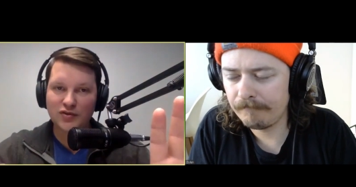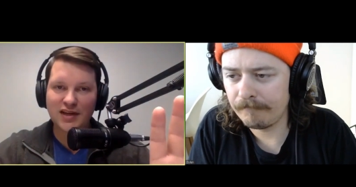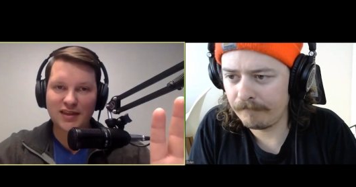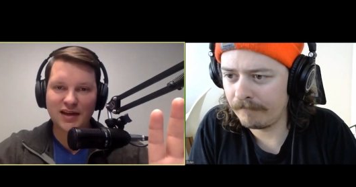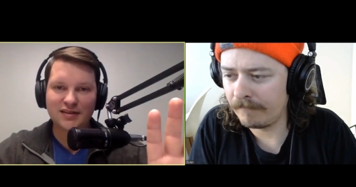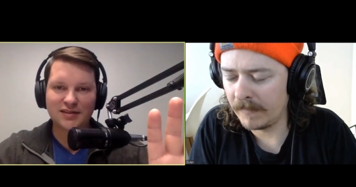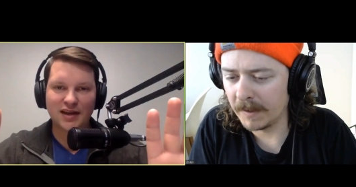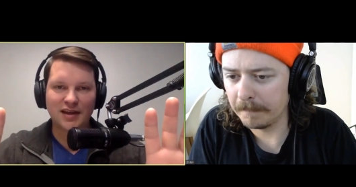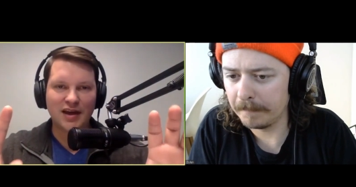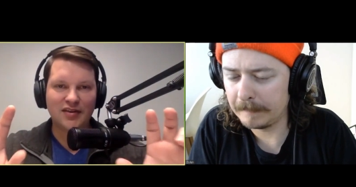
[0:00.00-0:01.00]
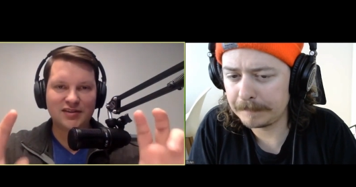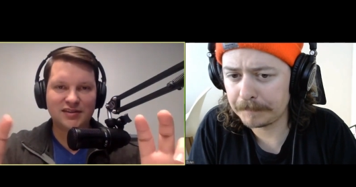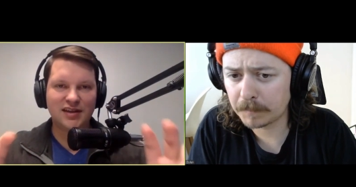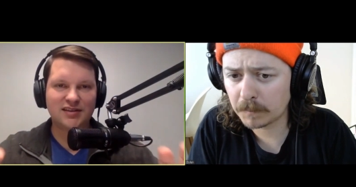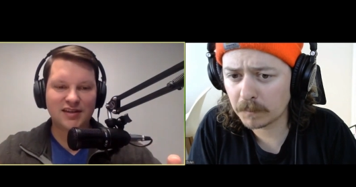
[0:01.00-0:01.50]
Speaker 1: take that as like, yeah. this is the
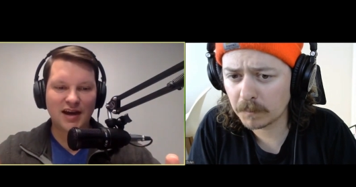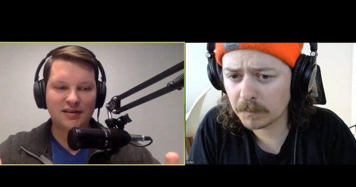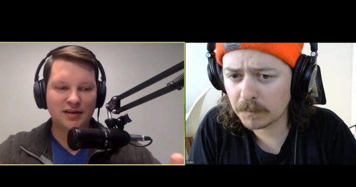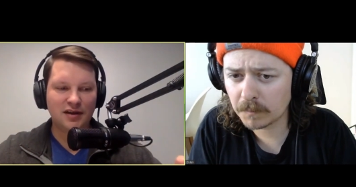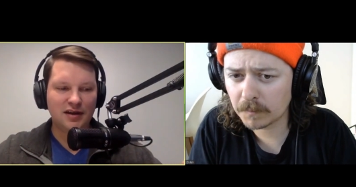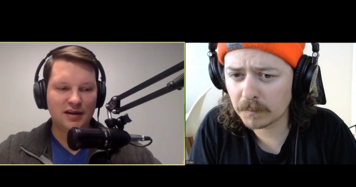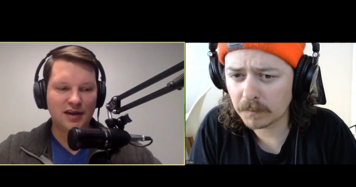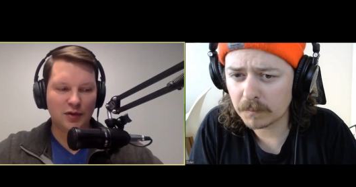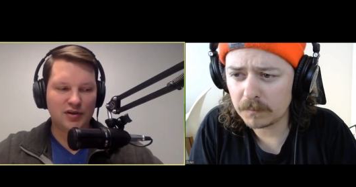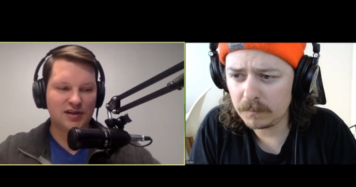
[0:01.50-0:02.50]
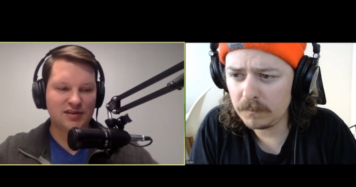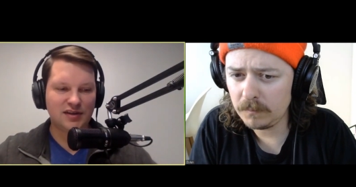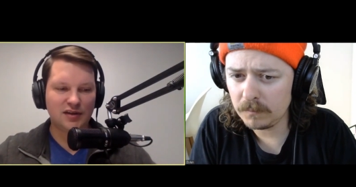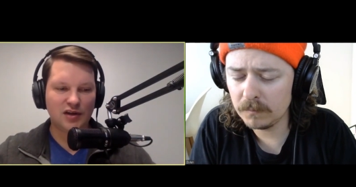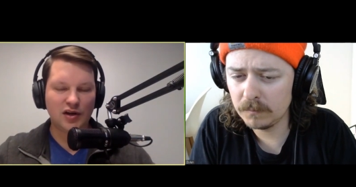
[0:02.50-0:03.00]
exact keyword density that you
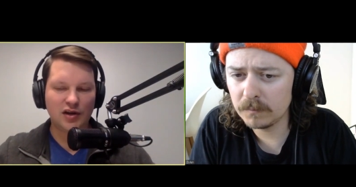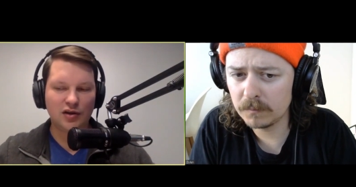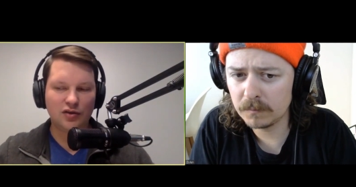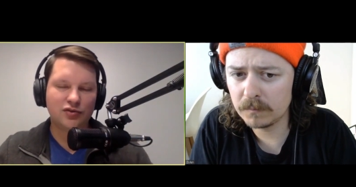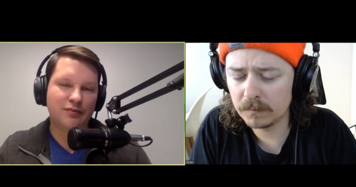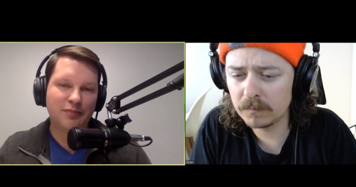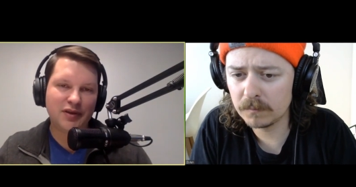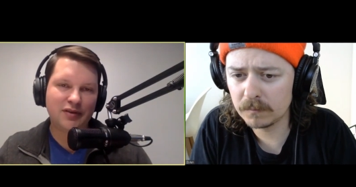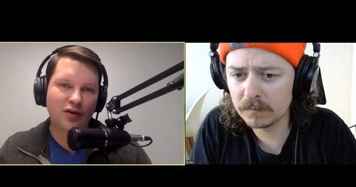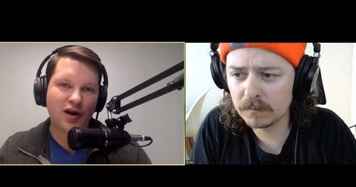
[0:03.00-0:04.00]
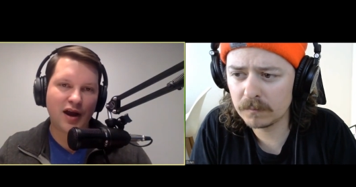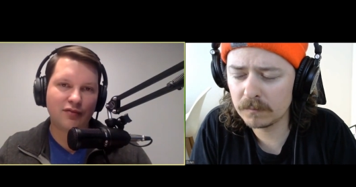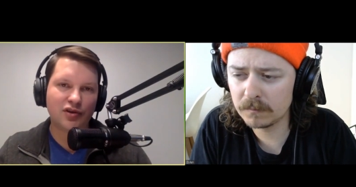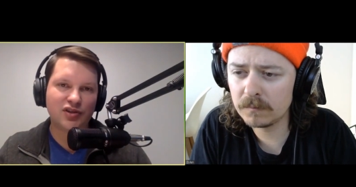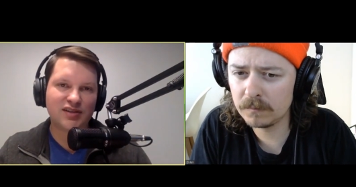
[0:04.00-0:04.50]
need to use. But on average,
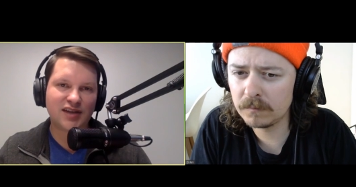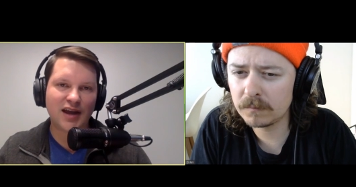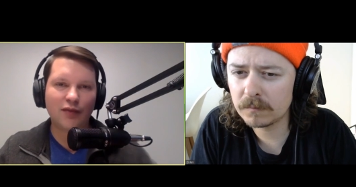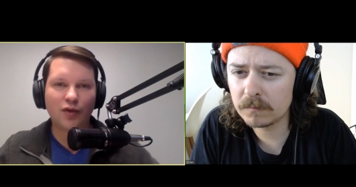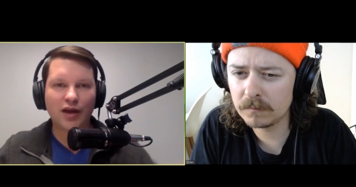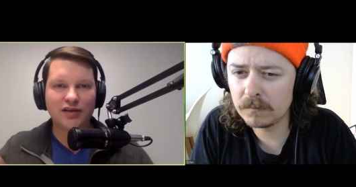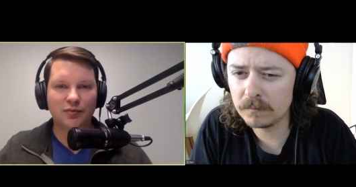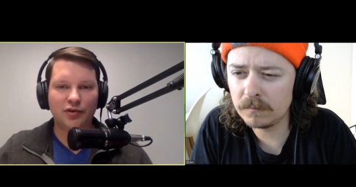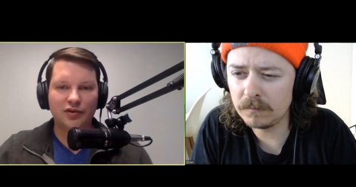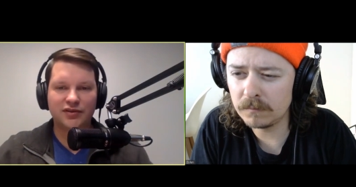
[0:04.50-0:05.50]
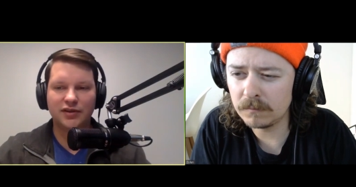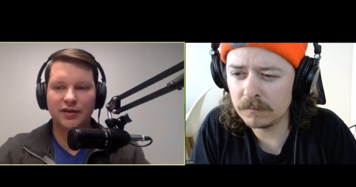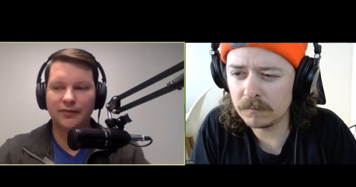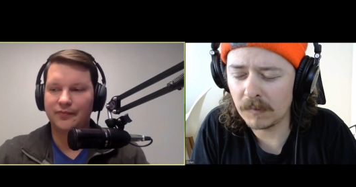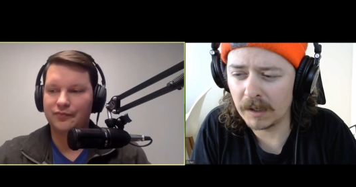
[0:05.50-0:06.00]
that's kind of what I typically see.
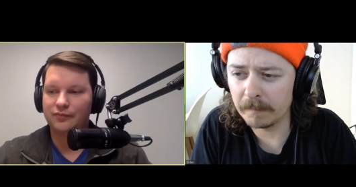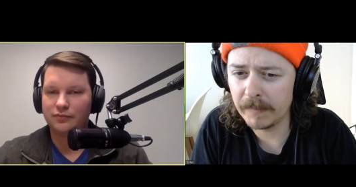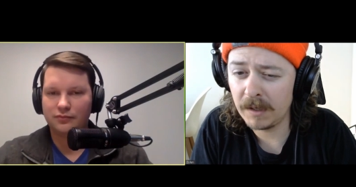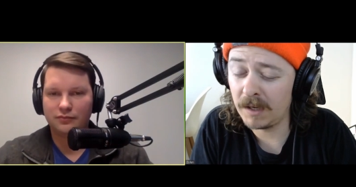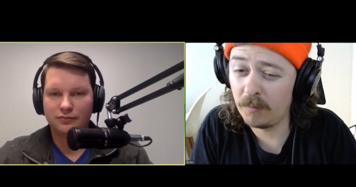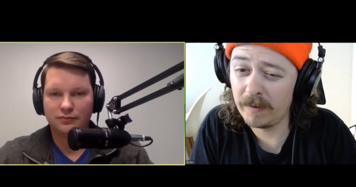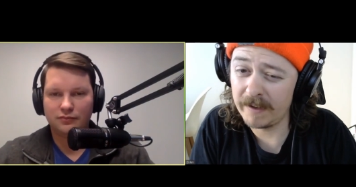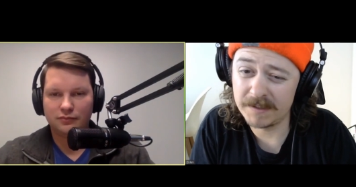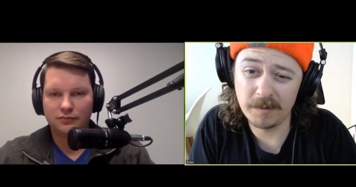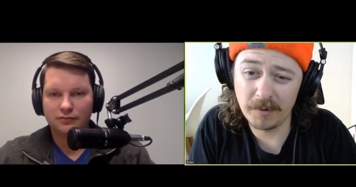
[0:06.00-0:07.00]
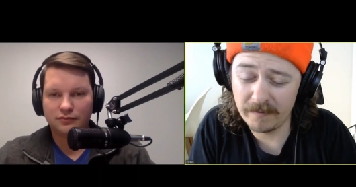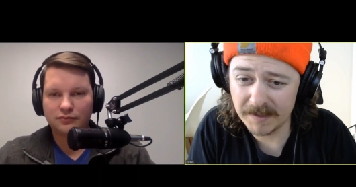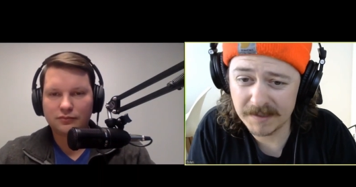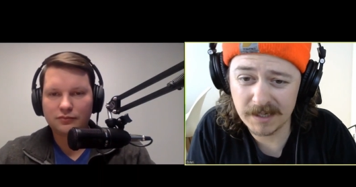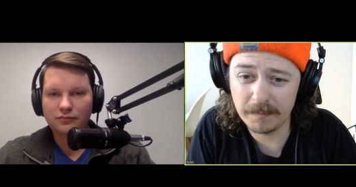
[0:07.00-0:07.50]
Speaker 2: Yeah. And one like super advanced
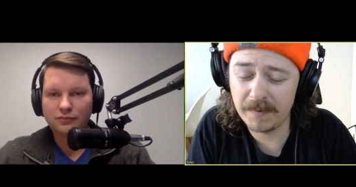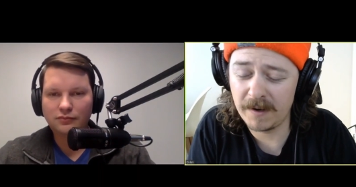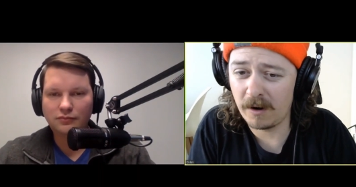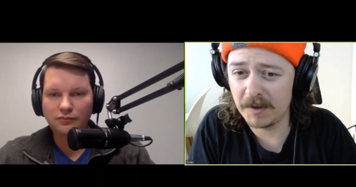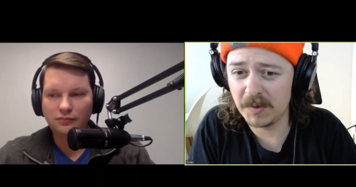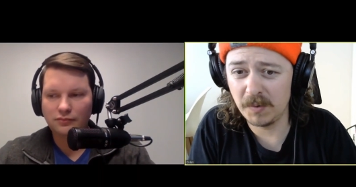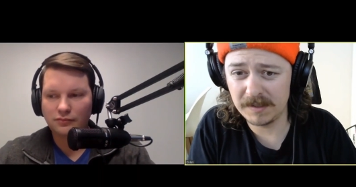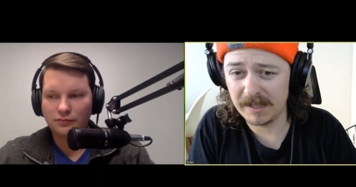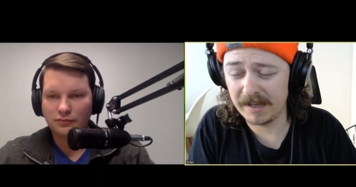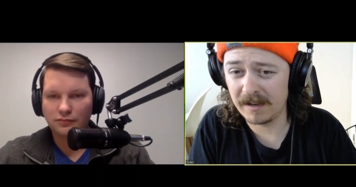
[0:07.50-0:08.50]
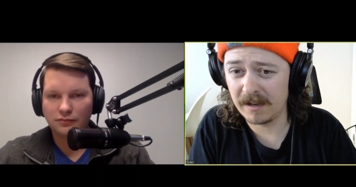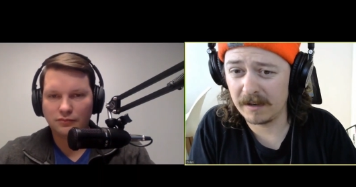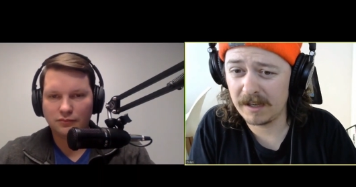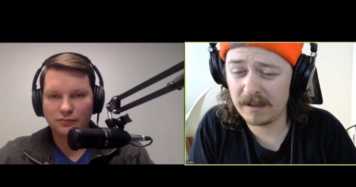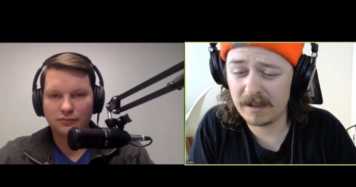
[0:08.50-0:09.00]
tip there are tools like uh,
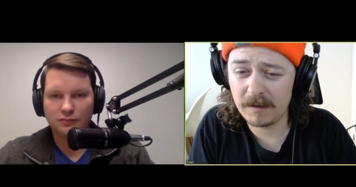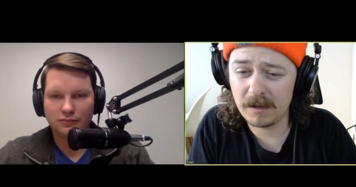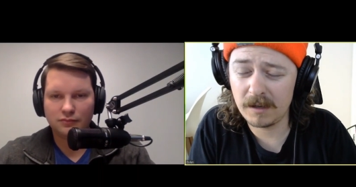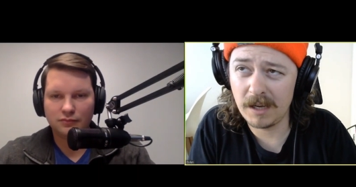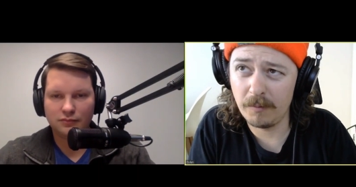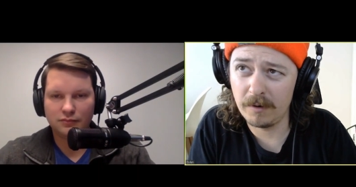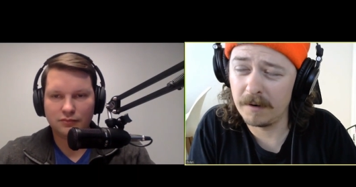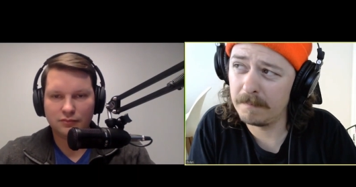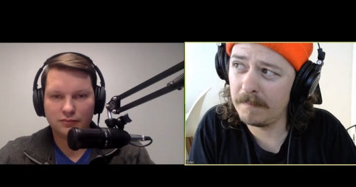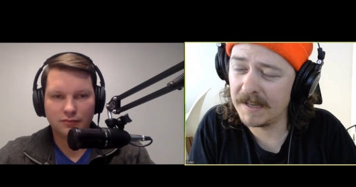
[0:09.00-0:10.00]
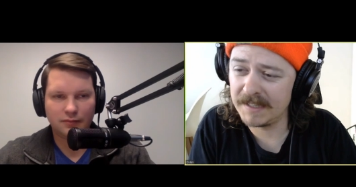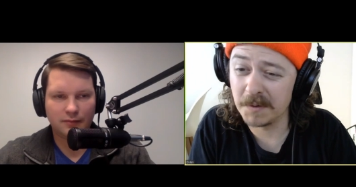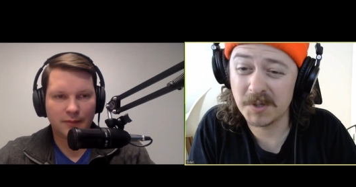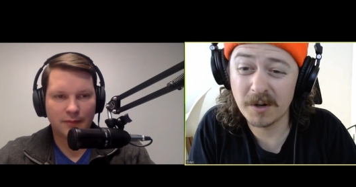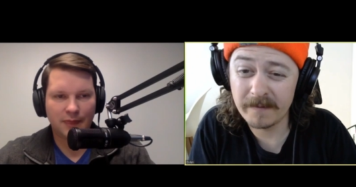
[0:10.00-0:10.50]
keyword or SEO
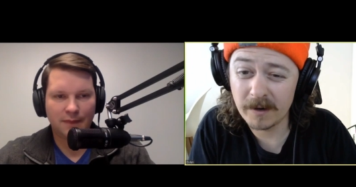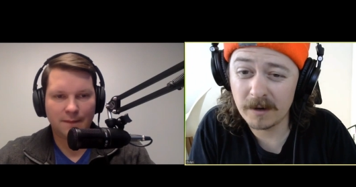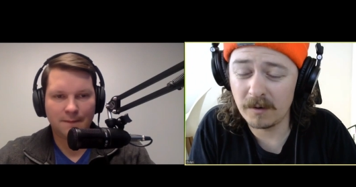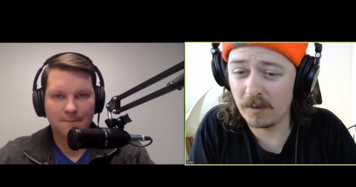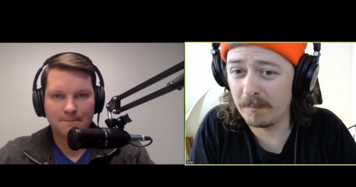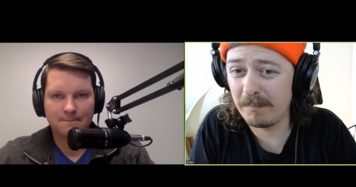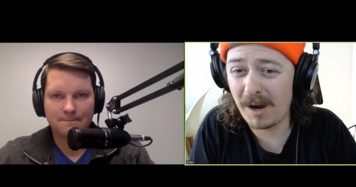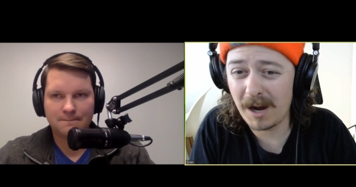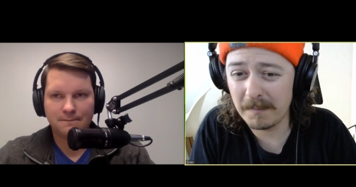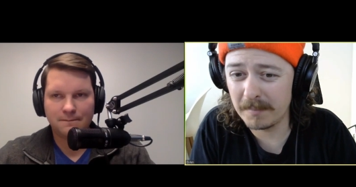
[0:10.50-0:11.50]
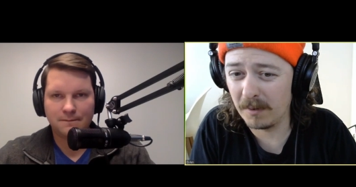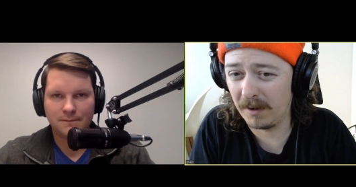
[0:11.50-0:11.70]
Surfer or Pop or